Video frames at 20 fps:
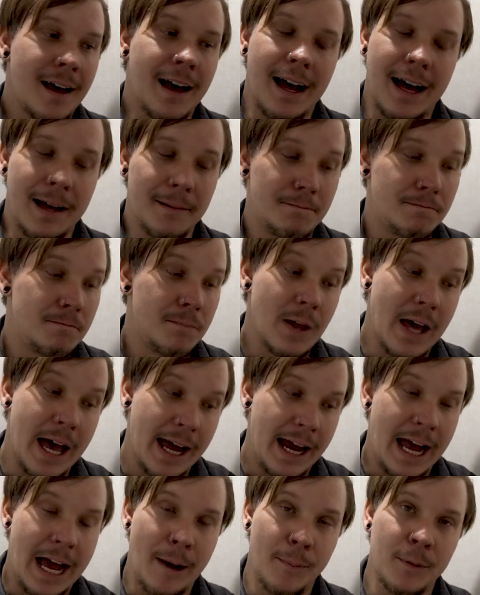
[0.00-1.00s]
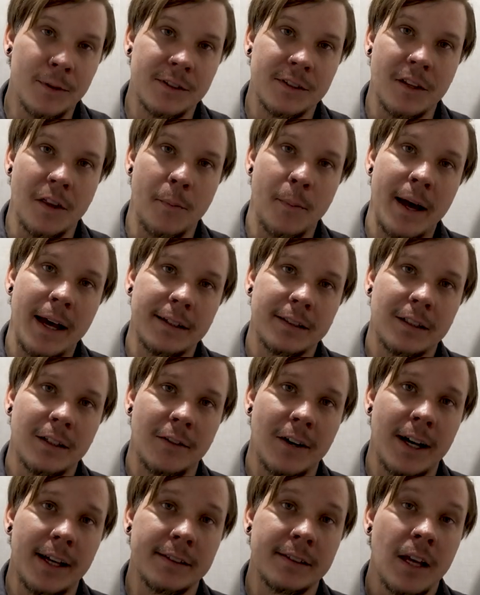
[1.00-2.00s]
That happens to the best
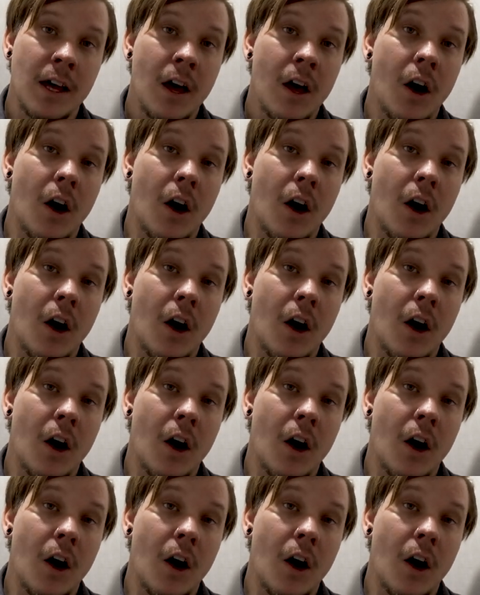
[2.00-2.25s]
of us.